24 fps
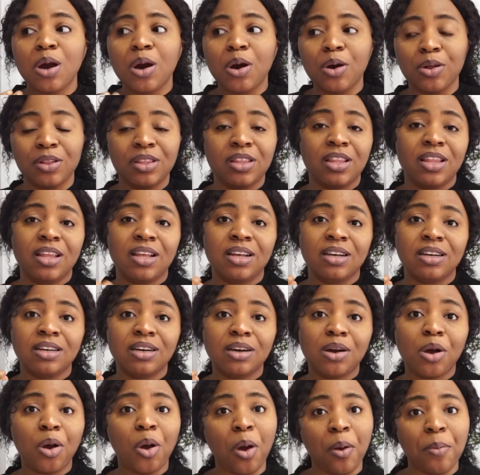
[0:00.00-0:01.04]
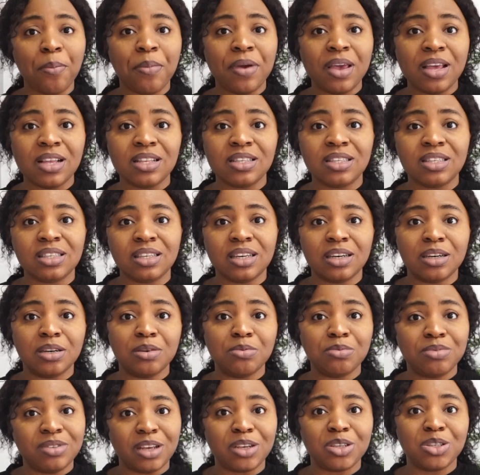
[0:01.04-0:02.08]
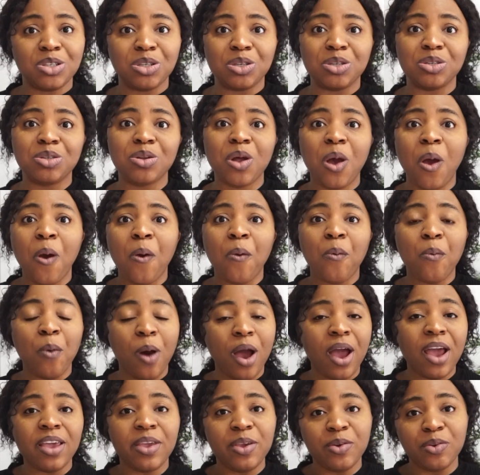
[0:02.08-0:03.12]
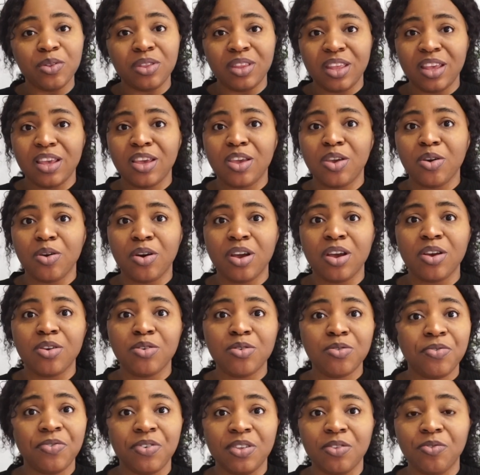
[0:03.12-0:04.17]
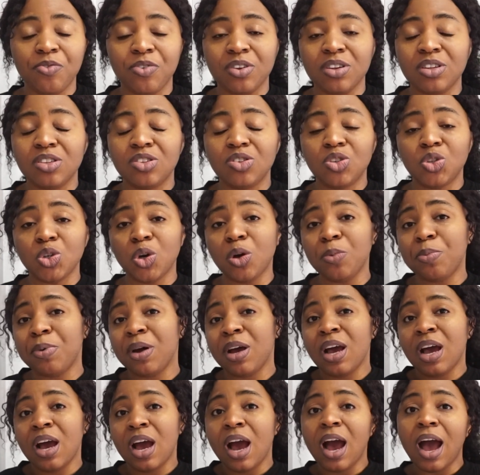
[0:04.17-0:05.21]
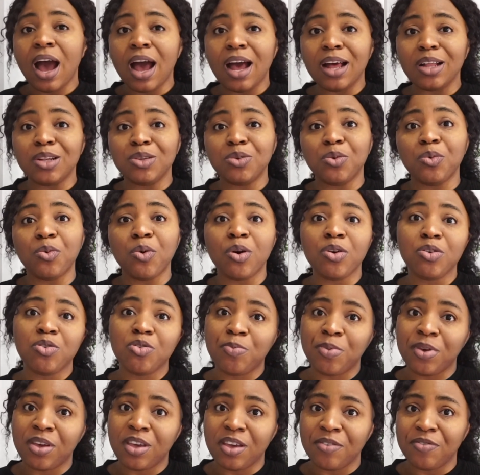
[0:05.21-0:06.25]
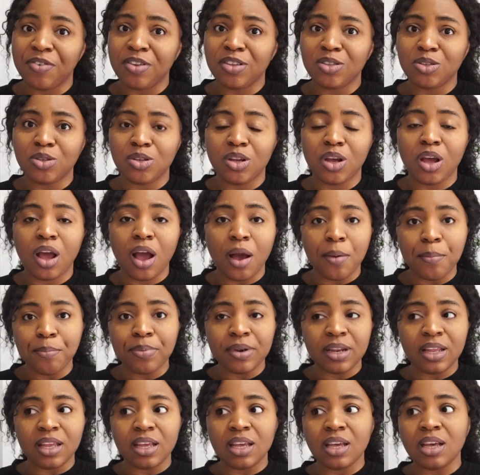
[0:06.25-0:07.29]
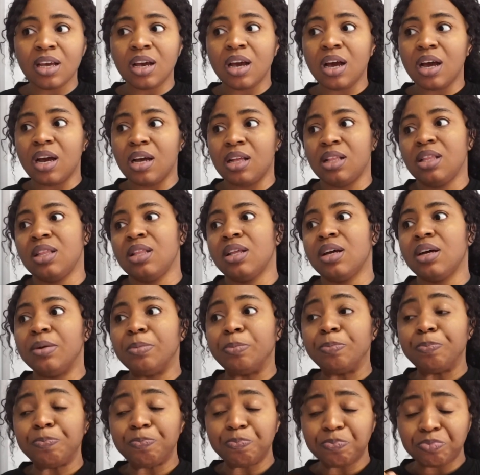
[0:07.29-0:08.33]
on the comments section why you think you're a good fit for this job and what you'll be giving to the company, and